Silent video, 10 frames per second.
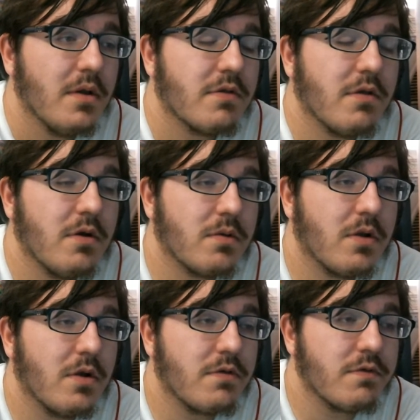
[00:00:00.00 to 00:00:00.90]
So,
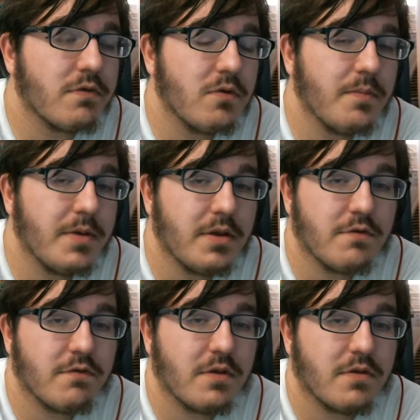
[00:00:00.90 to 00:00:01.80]
Dark Souls 2 would be an
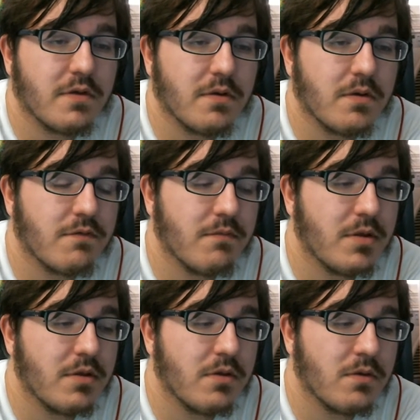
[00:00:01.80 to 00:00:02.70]
interesting series for me
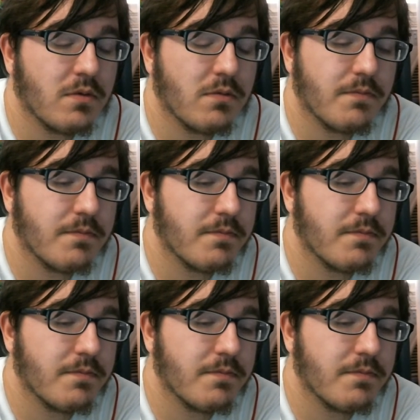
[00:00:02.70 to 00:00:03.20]
to do.